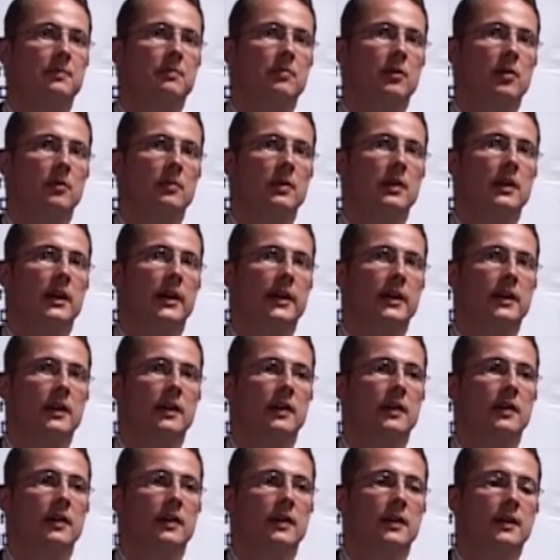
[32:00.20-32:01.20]
probably like
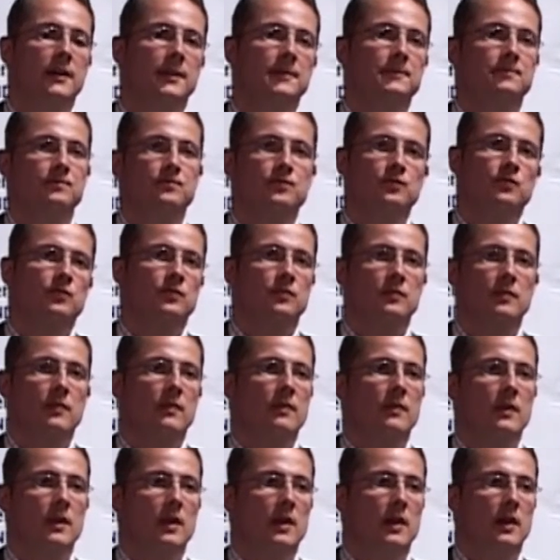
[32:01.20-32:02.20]
a
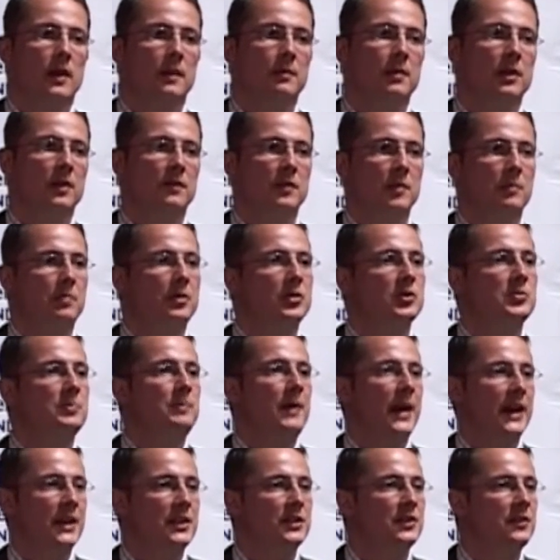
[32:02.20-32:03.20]
bit of a
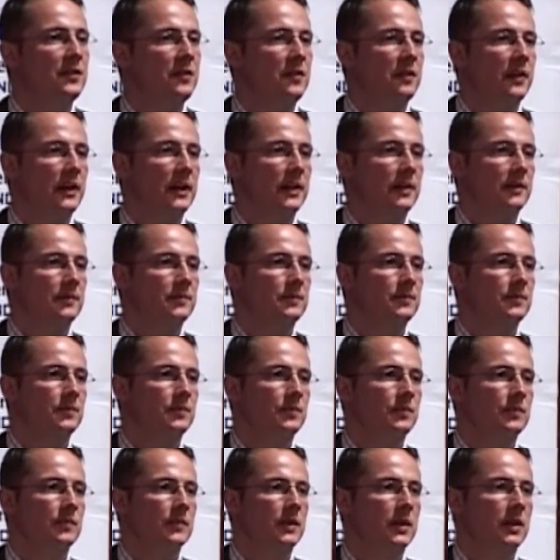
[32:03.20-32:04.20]
perspective thing.
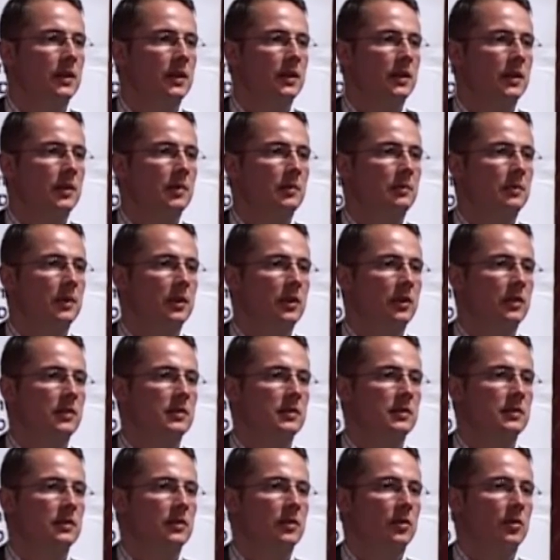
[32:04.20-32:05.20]

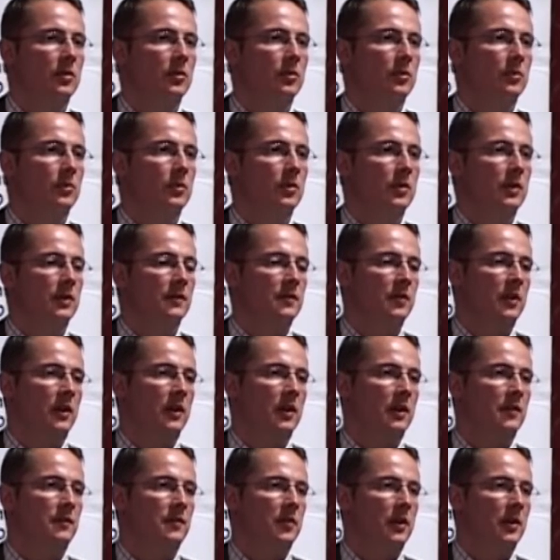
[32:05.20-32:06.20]
Because if
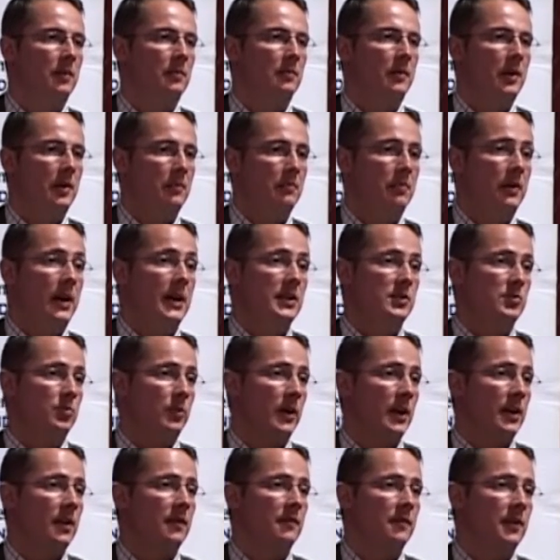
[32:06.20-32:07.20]
you embrace
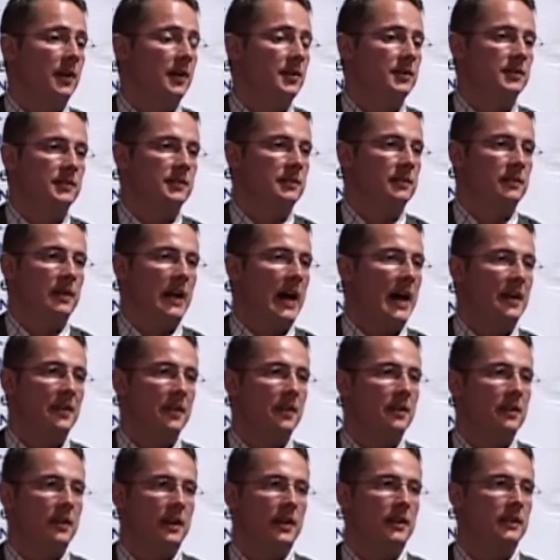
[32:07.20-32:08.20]
one of those, the other
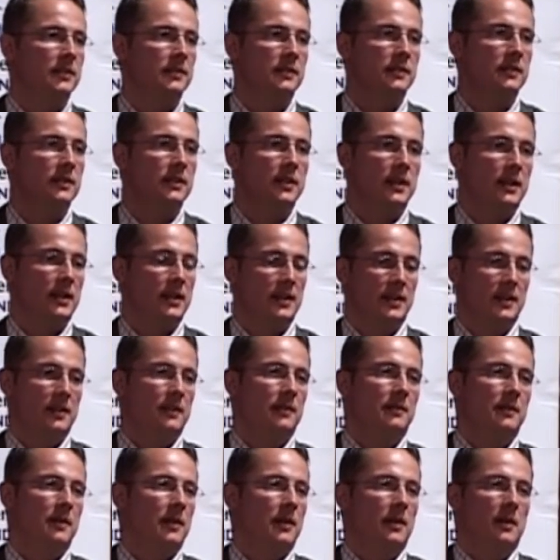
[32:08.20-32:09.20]
thing
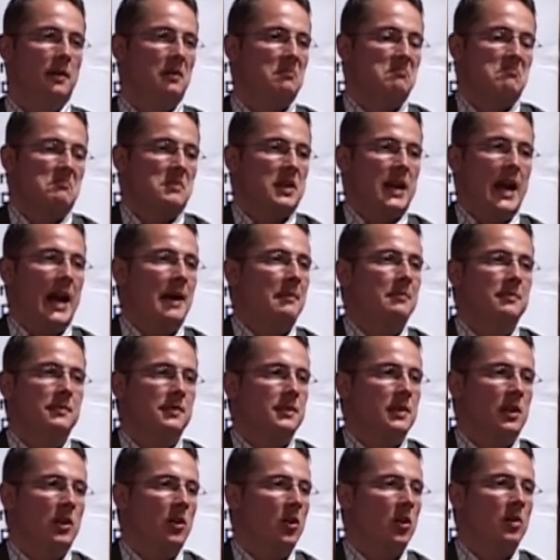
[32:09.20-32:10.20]

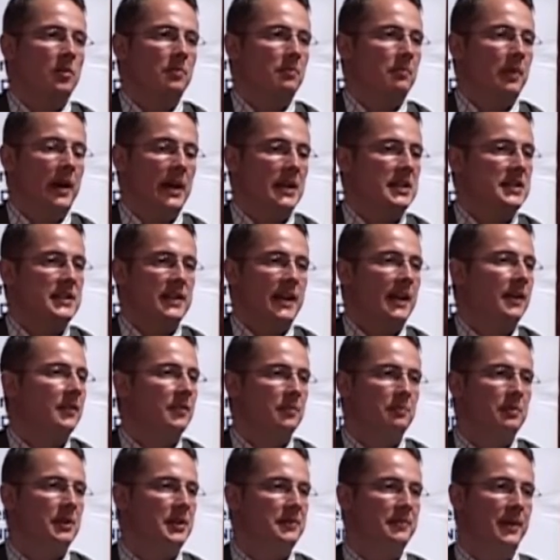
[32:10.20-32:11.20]
comes along by
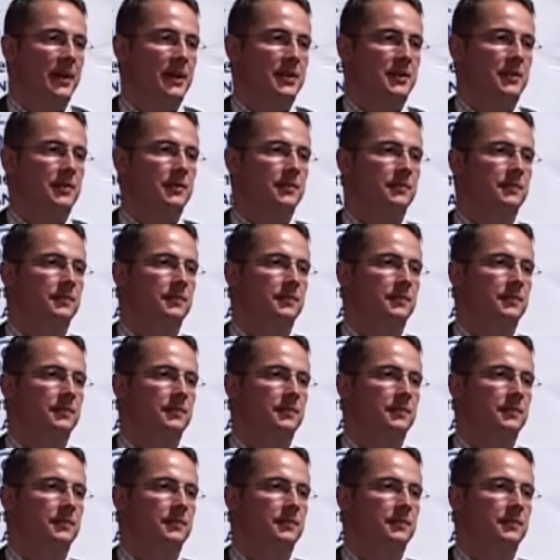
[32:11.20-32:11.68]
itself pretty much.